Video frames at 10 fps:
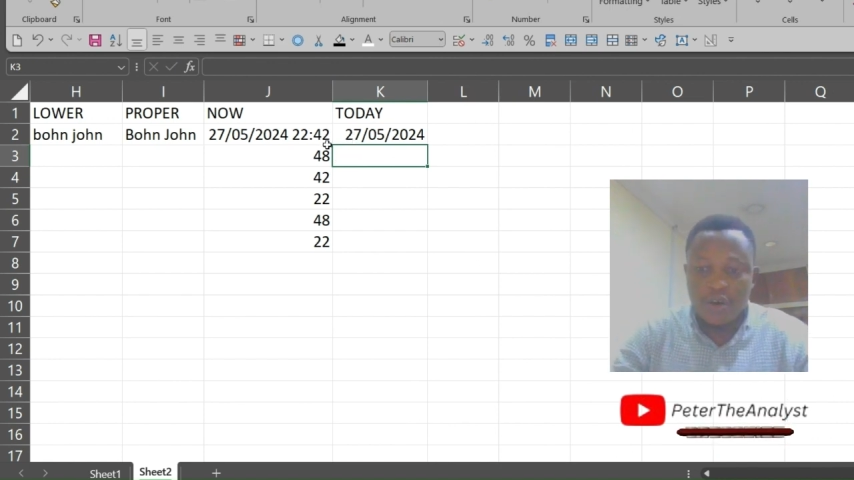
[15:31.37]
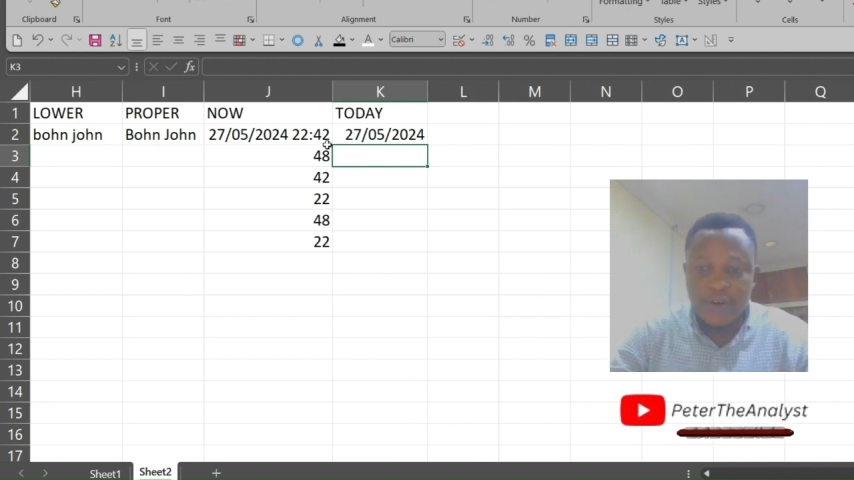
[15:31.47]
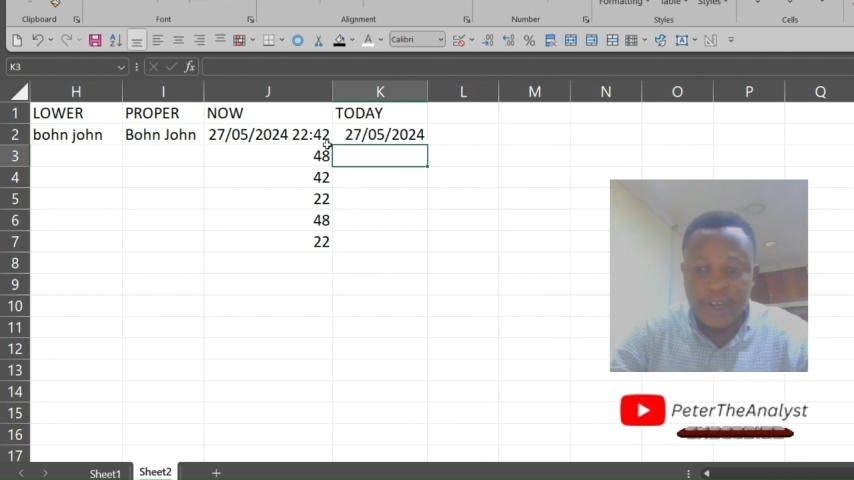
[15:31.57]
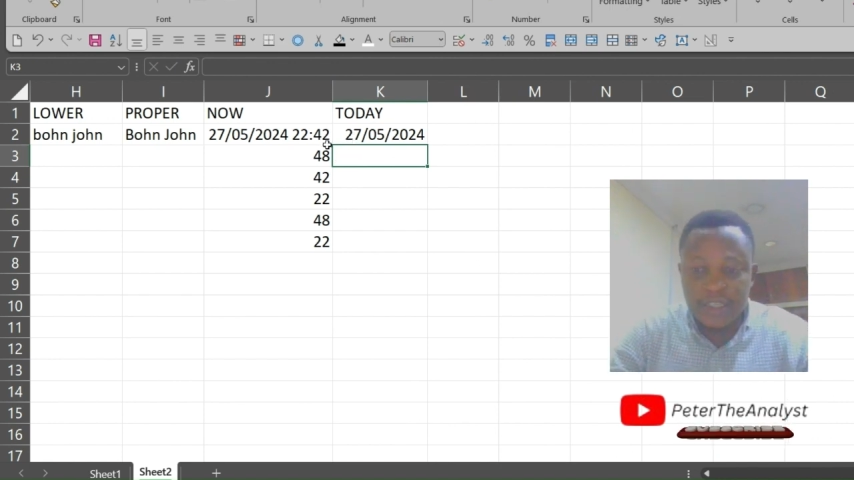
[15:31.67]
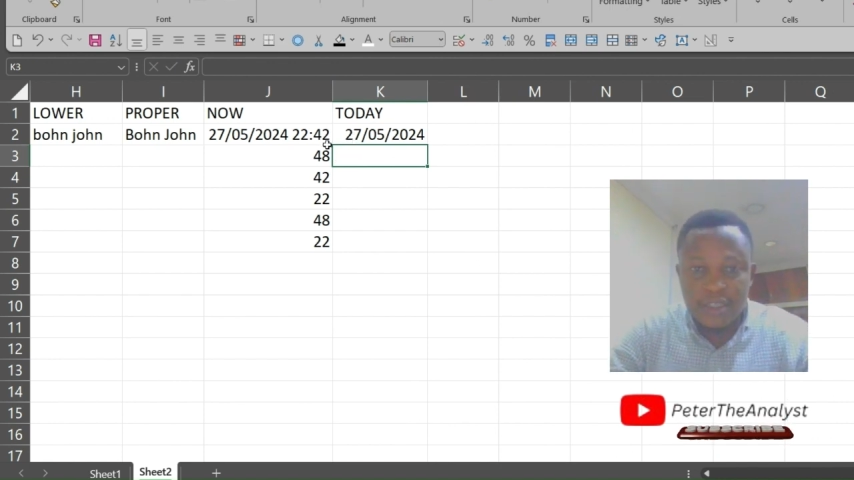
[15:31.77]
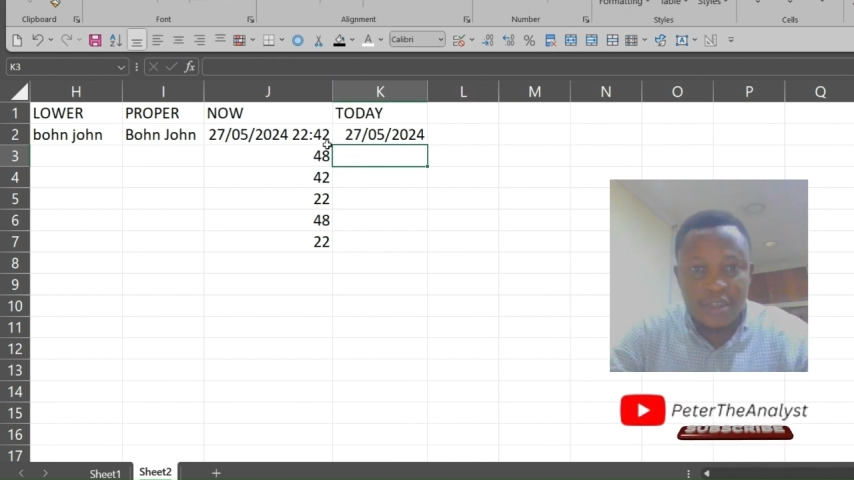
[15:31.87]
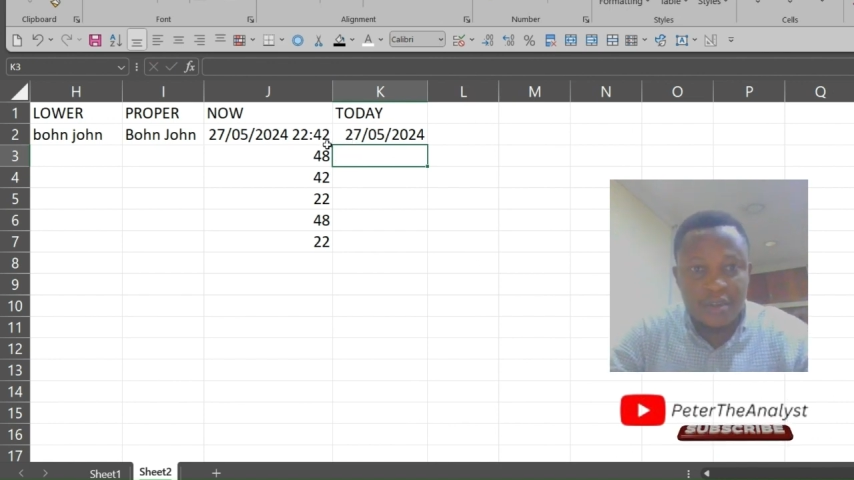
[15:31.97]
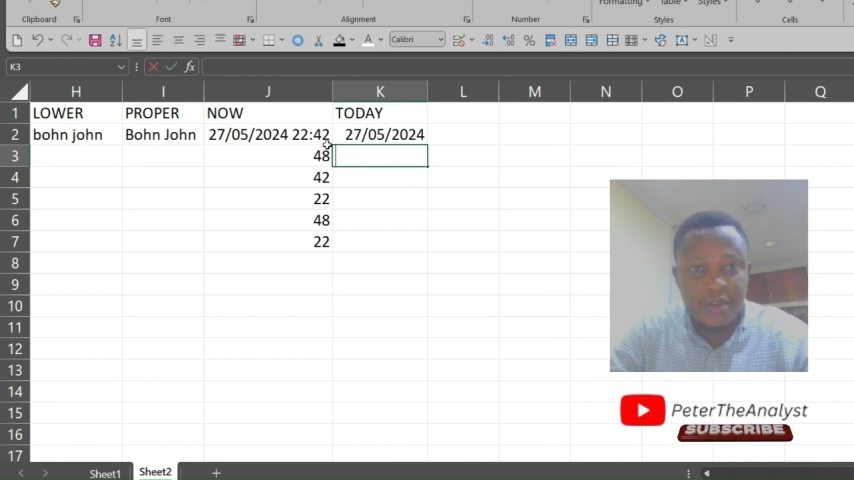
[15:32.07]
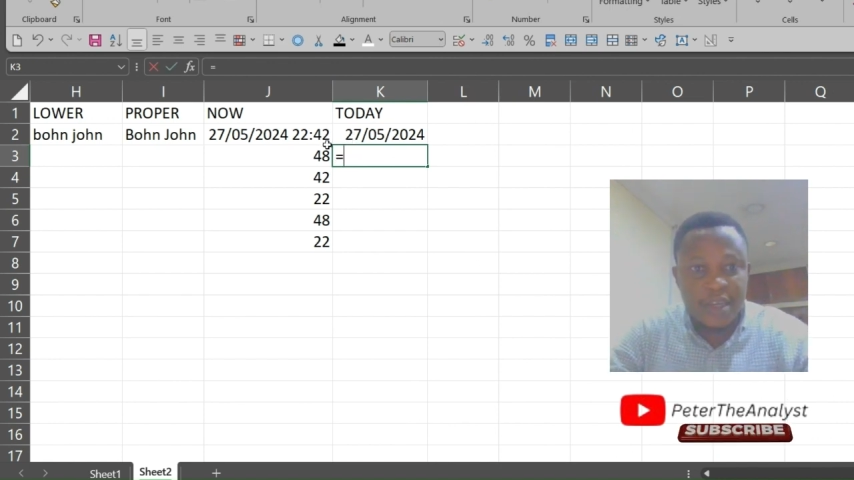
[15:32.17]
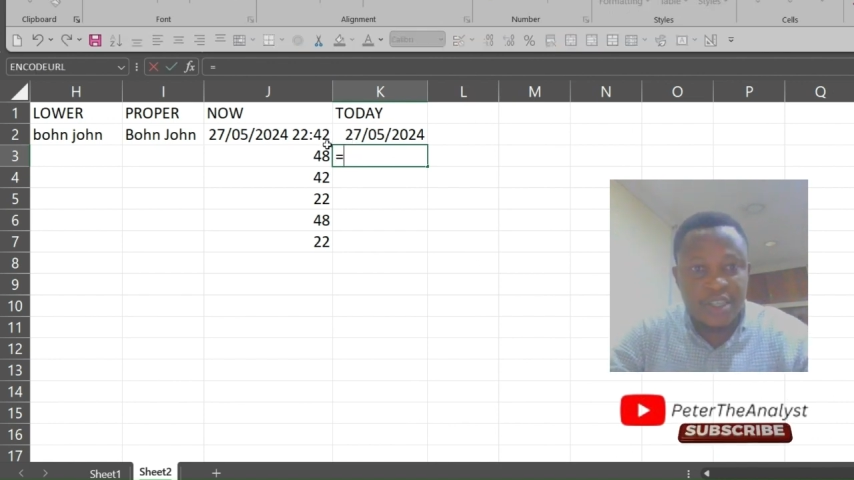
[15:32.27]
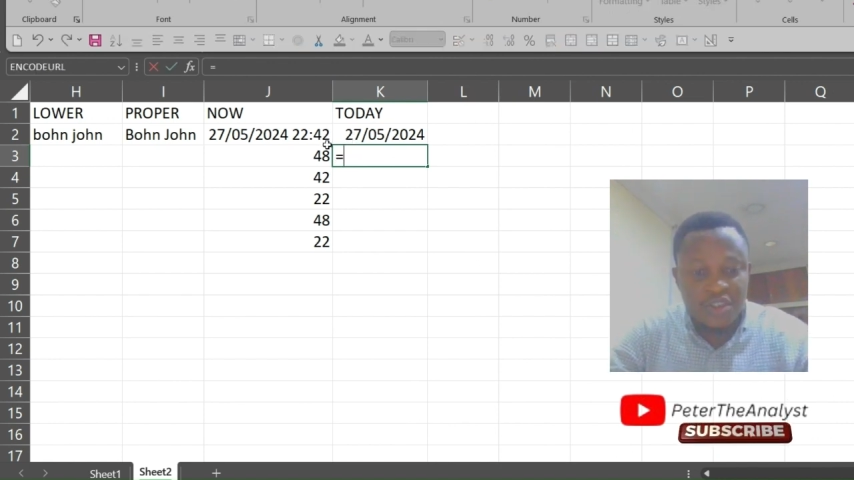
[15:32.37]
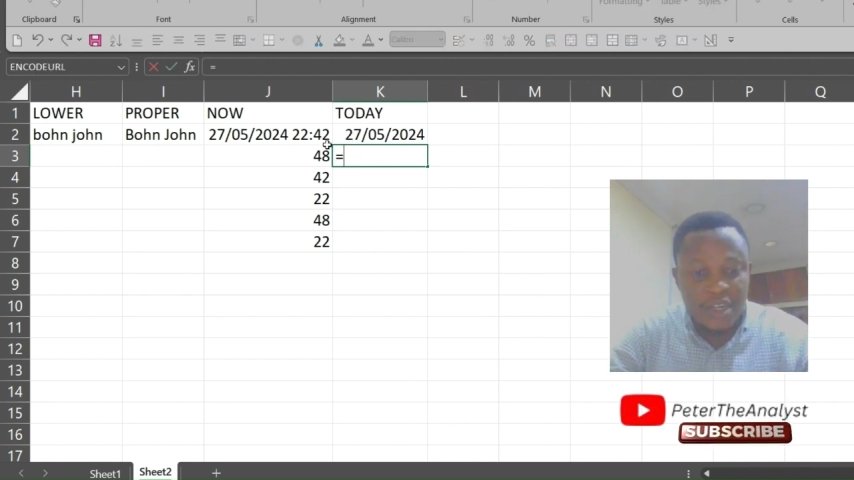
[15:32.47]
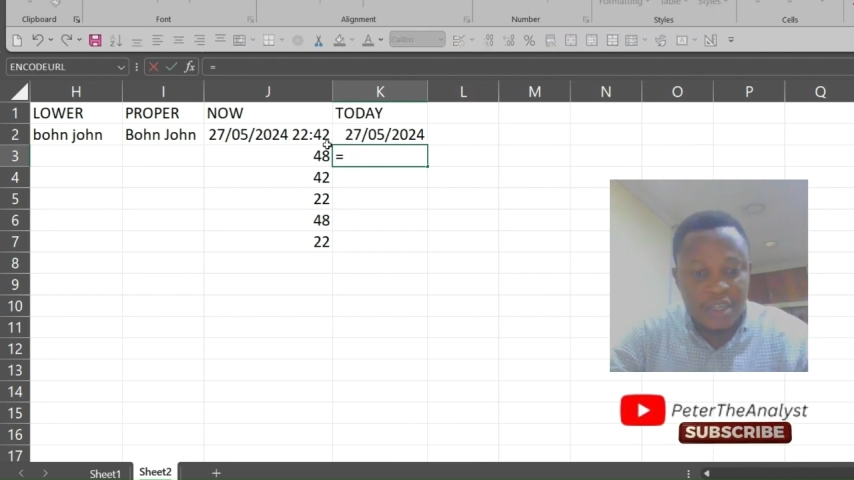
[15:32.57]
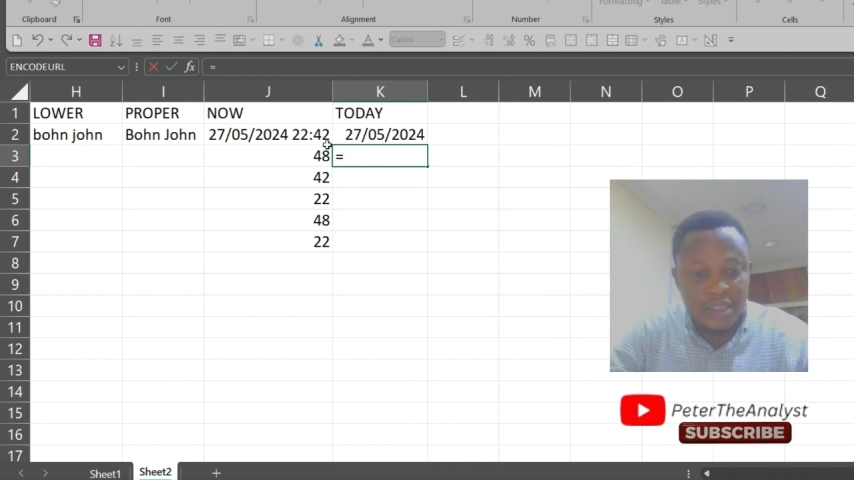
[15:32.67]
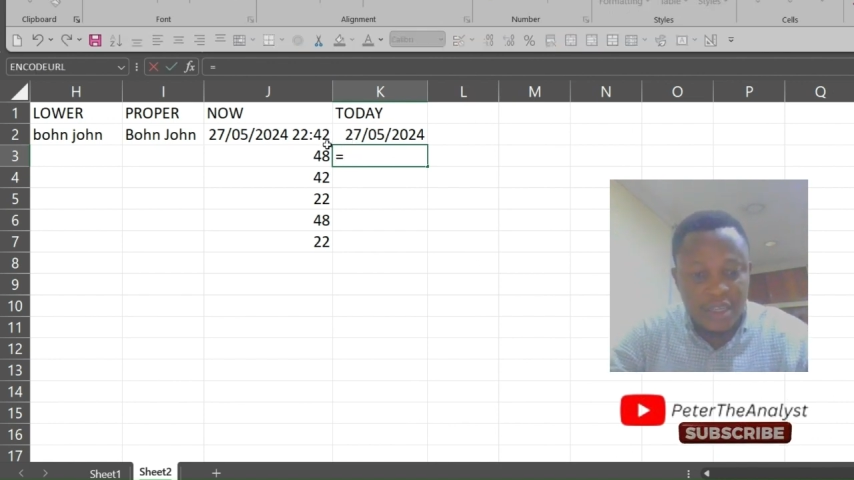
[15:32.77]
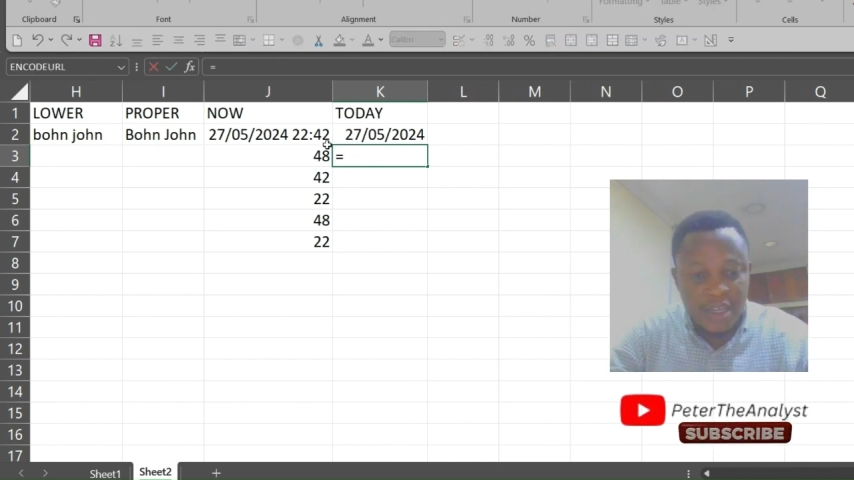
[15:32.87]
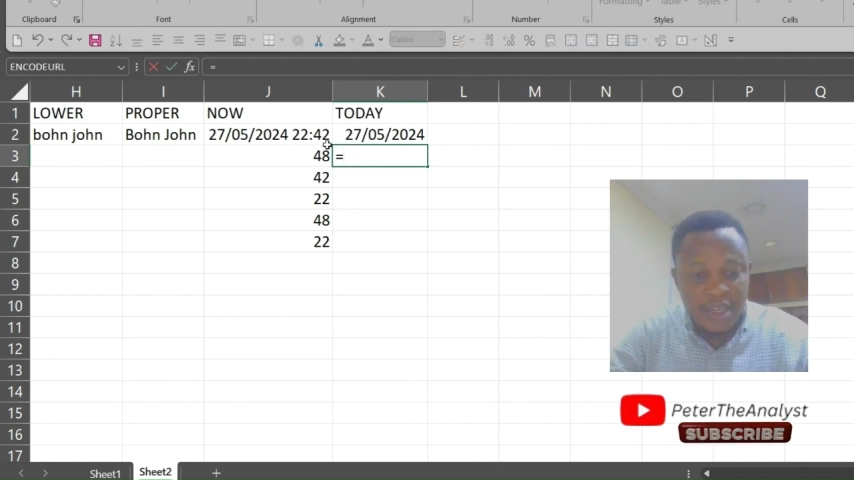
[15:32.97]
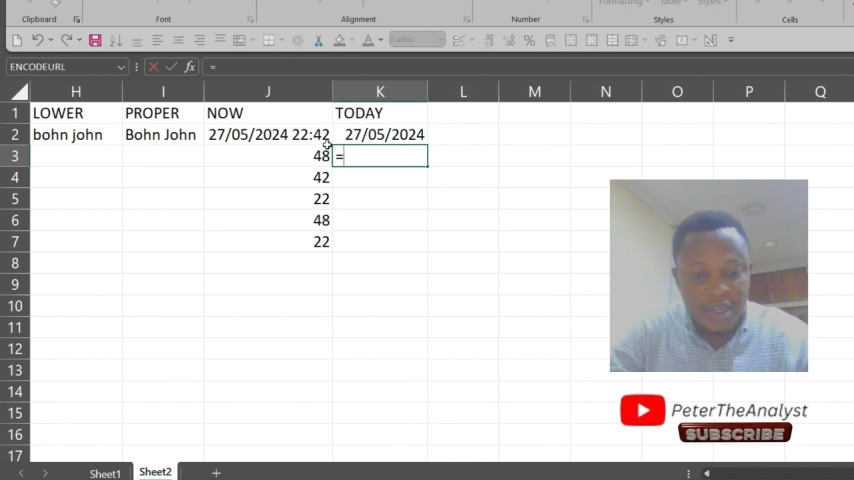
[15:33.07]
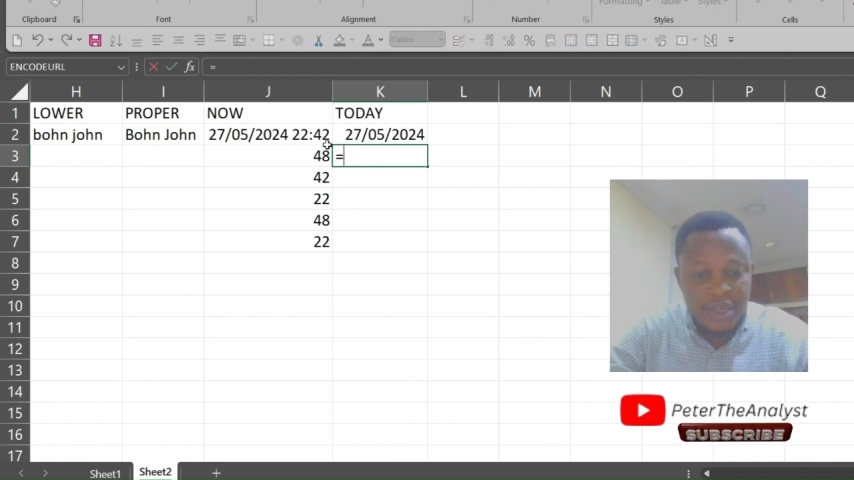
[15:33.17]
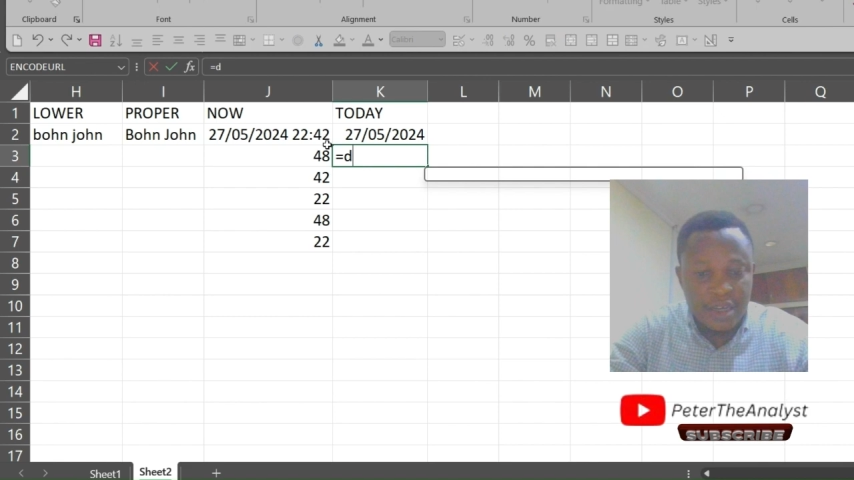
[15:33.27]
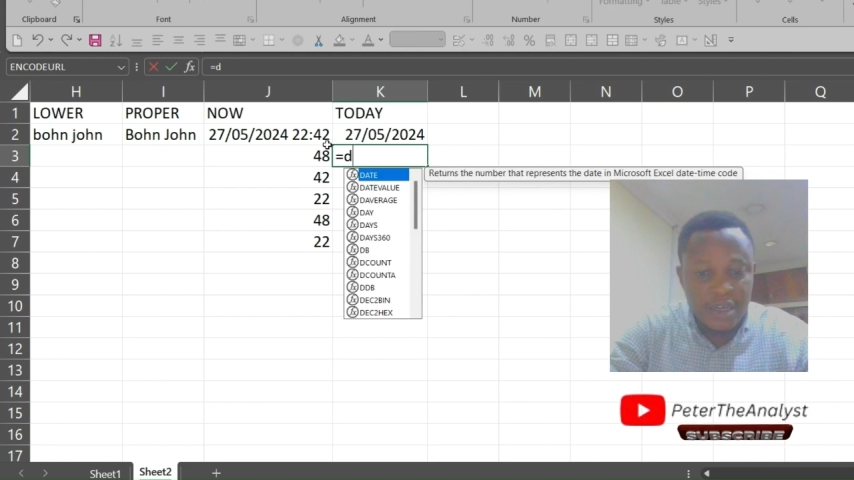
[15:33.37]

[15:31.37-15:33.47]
All right. So extra day,